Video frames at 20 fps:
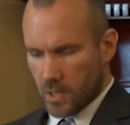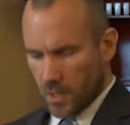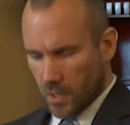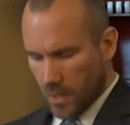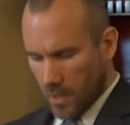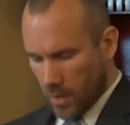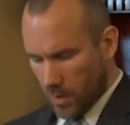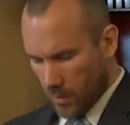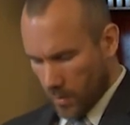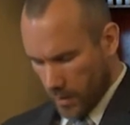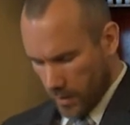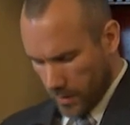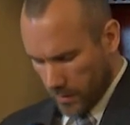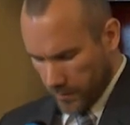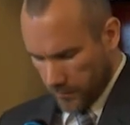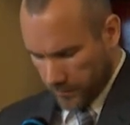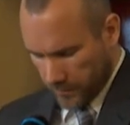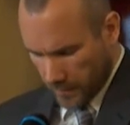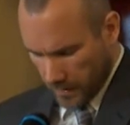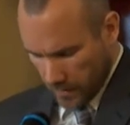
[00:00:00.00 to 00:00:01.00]
lower
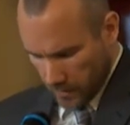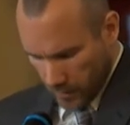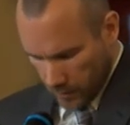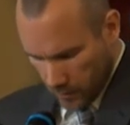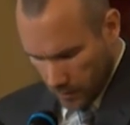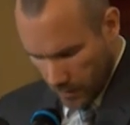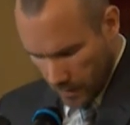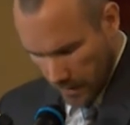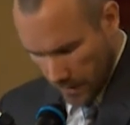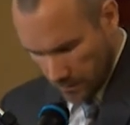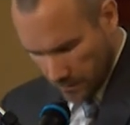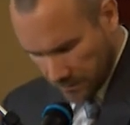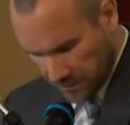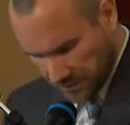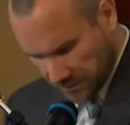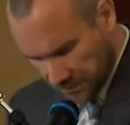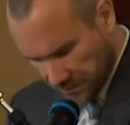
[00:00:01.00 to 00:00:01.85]
than the crime.